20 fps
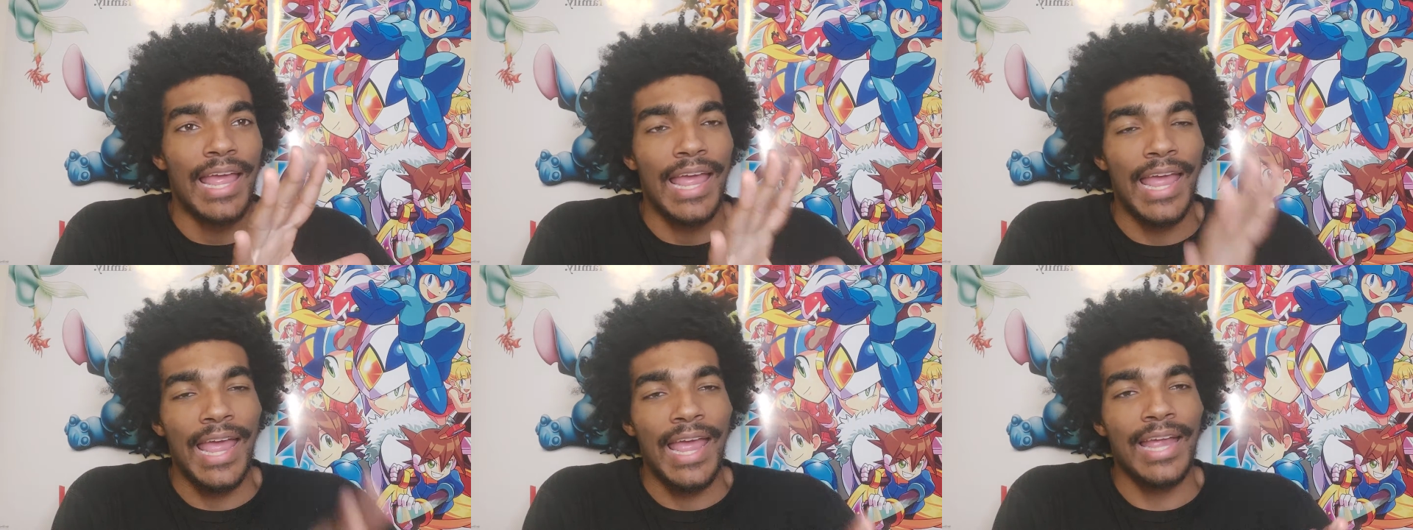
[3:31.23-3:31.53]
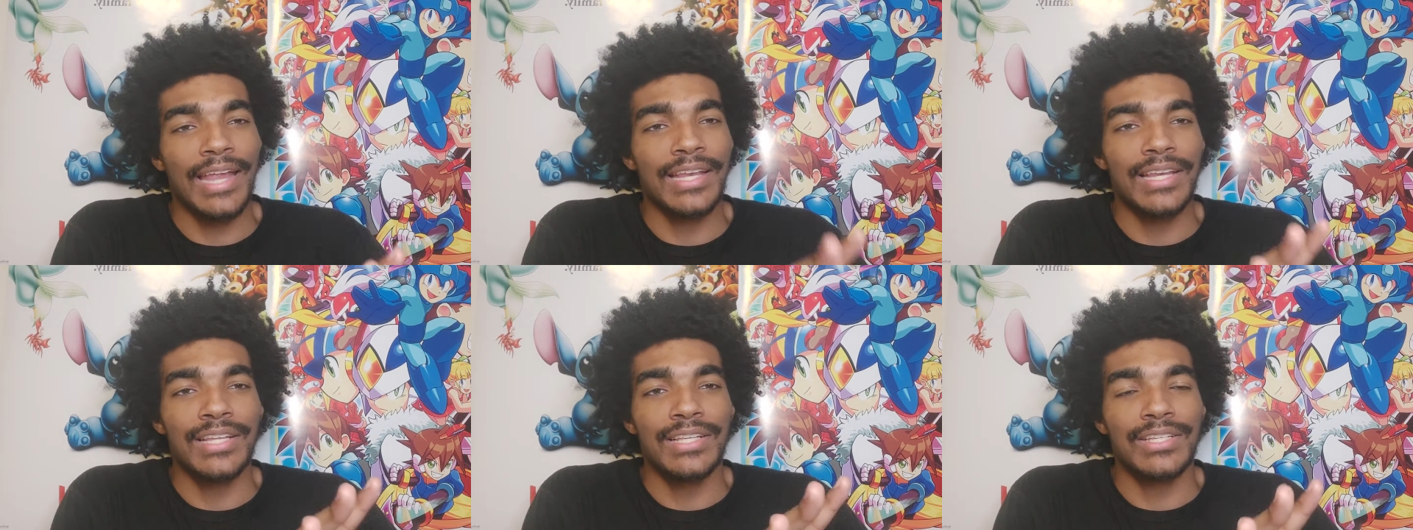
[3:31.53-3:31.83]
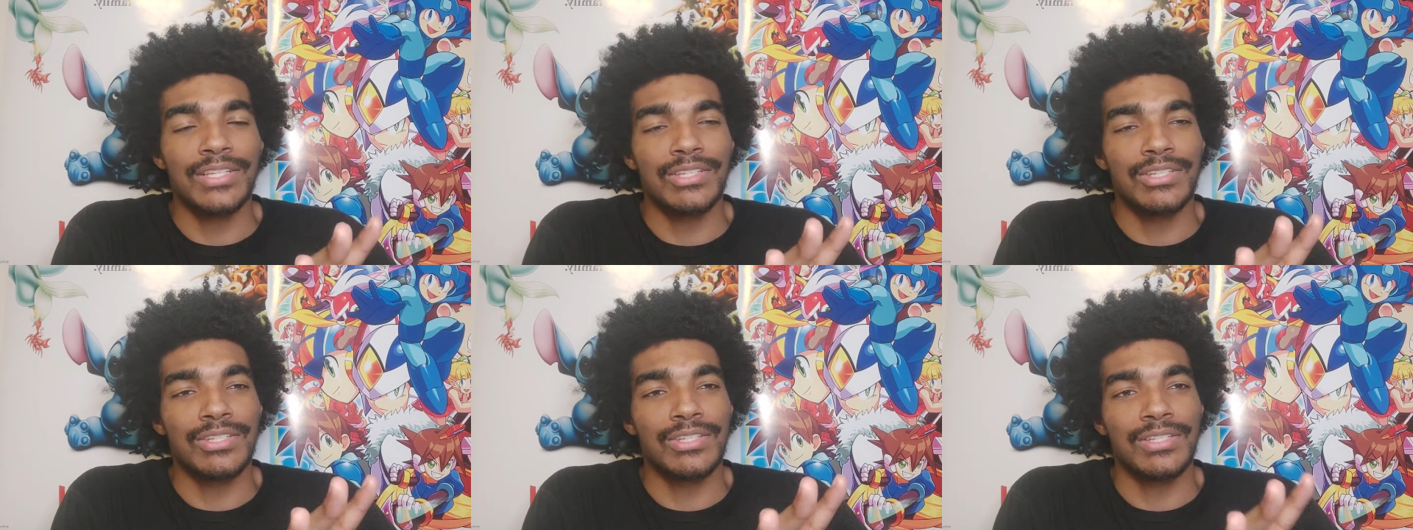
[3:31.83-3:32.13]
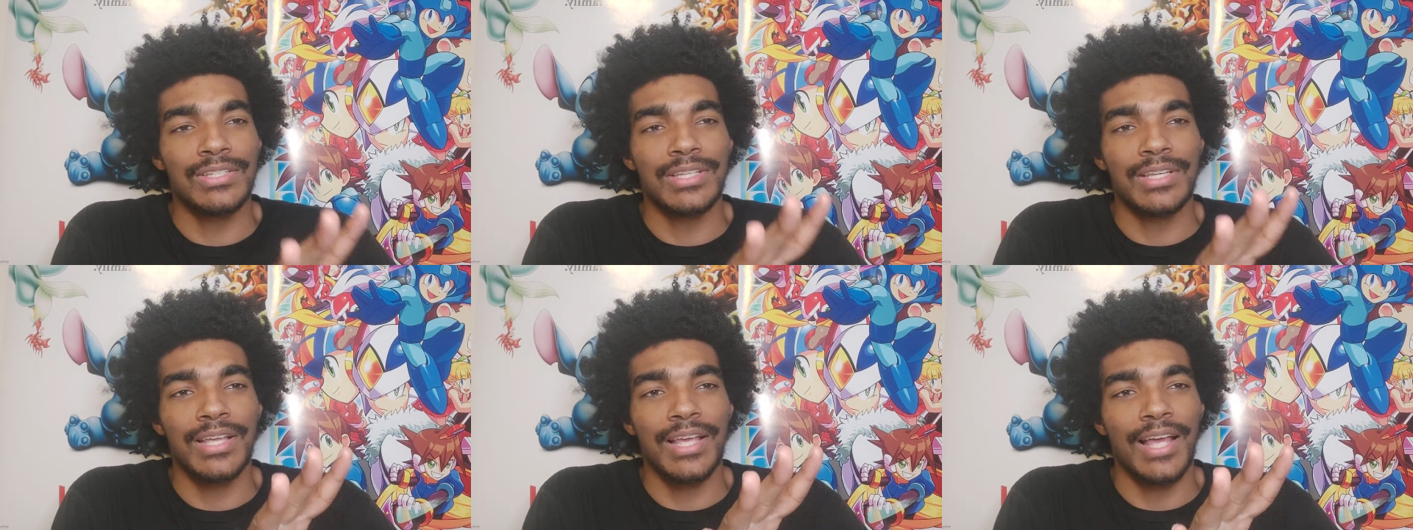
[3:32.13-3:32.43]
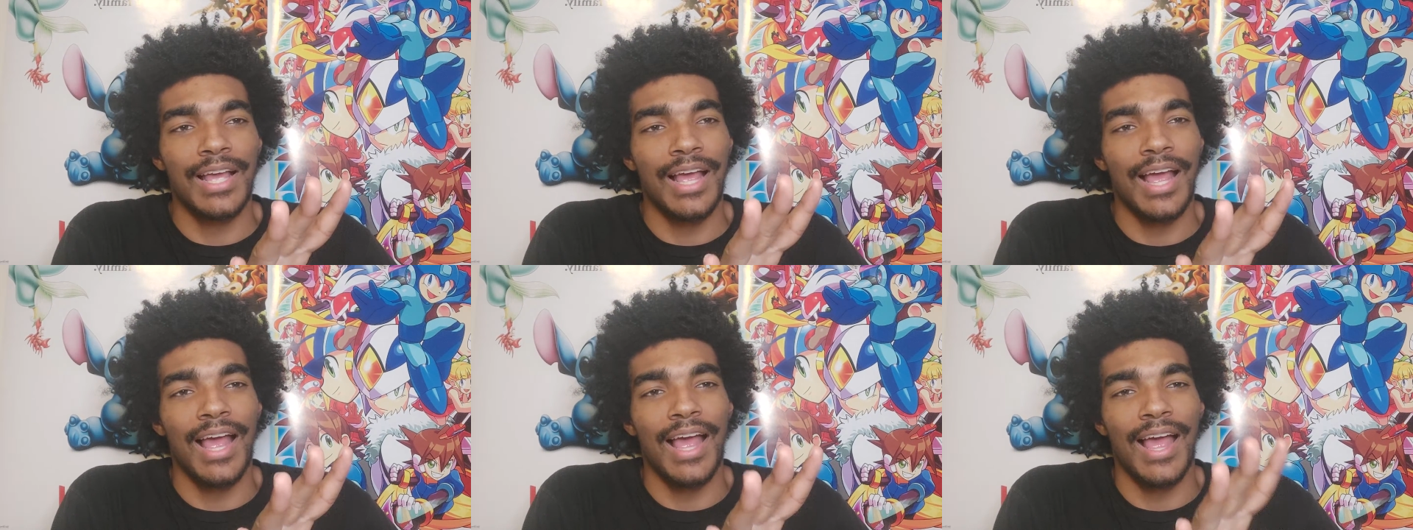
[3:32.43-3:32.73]
Agnes,
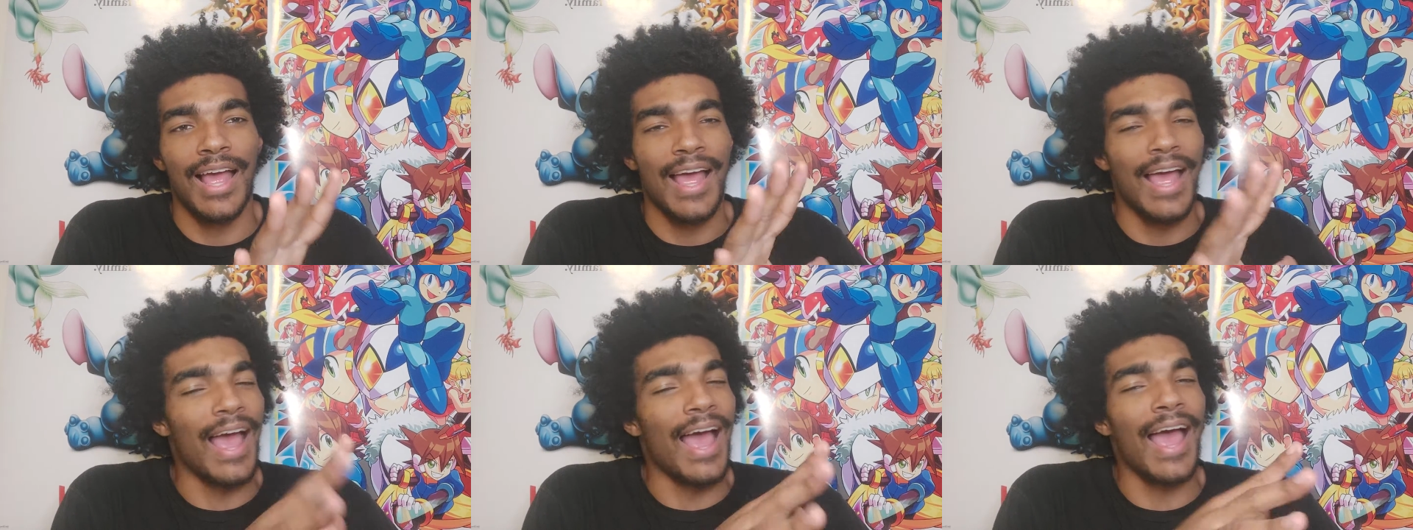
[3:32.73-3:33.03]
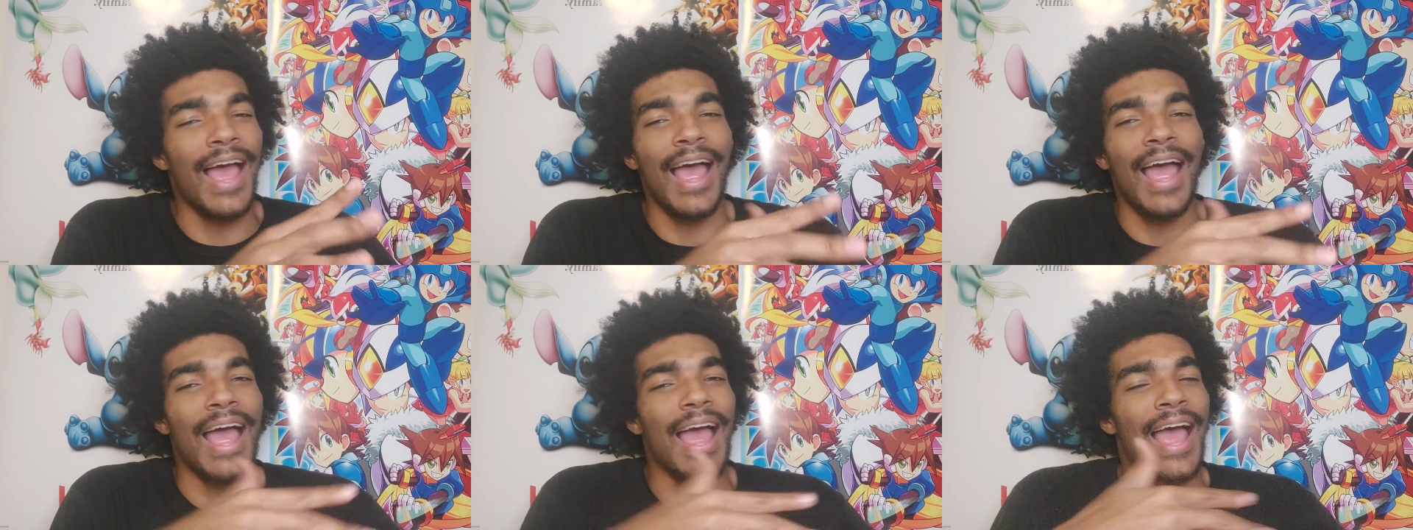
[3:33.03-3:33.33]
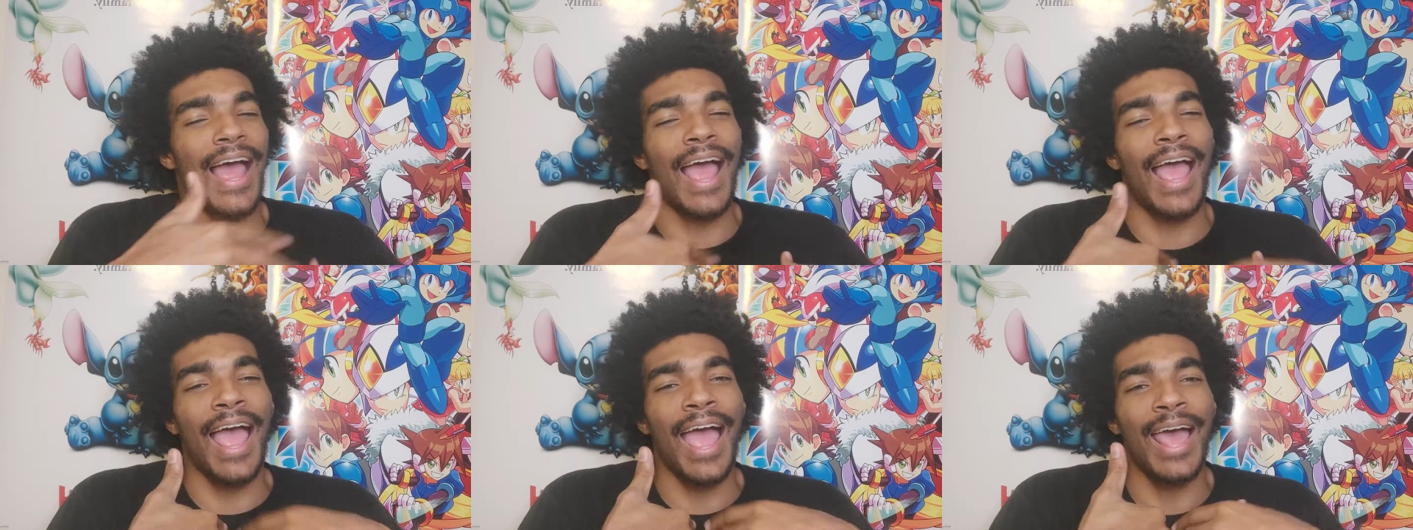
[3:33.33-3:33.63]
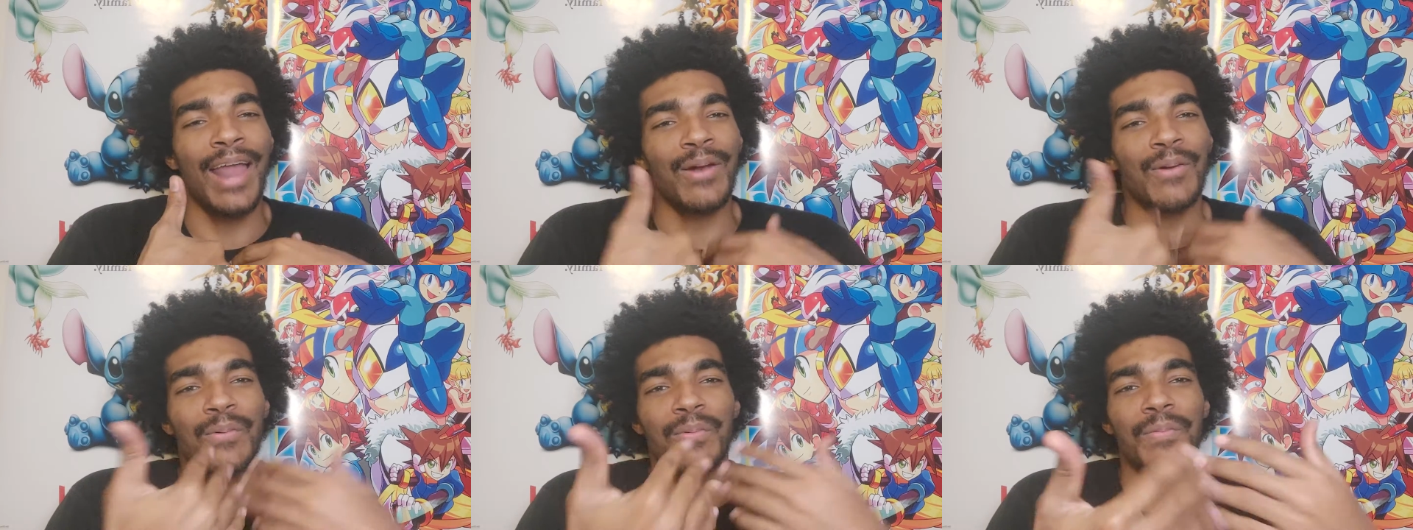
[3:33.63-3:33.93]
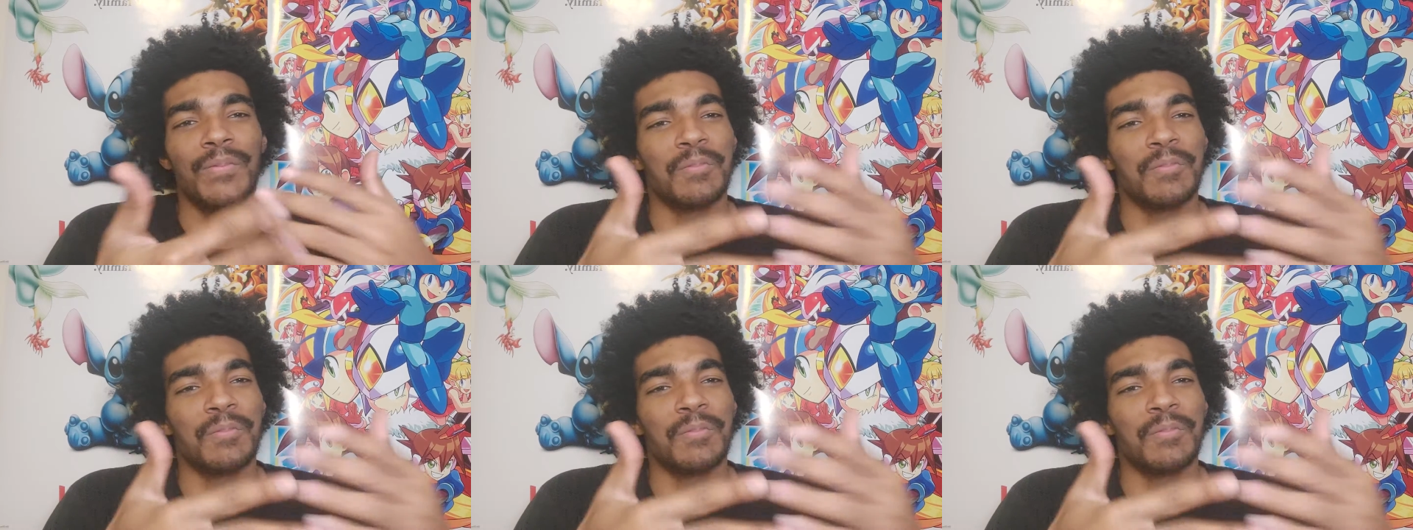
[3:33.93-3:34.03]
I